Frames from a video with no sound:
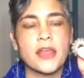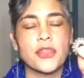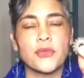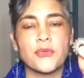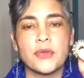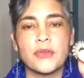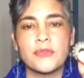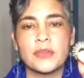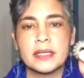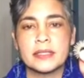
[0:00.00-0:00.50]
at
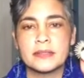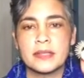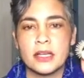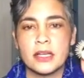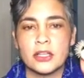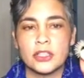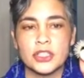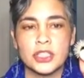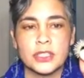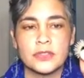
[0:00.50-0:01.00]
the
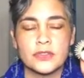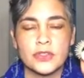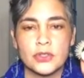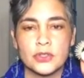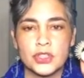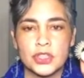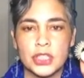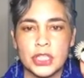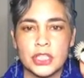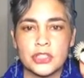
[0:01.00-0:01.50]
Reflexology
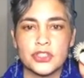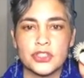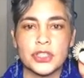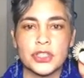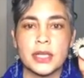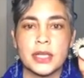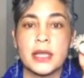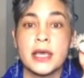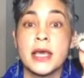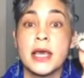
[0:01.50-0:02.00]

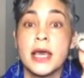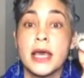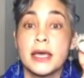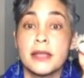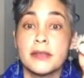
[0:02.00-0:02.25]
Association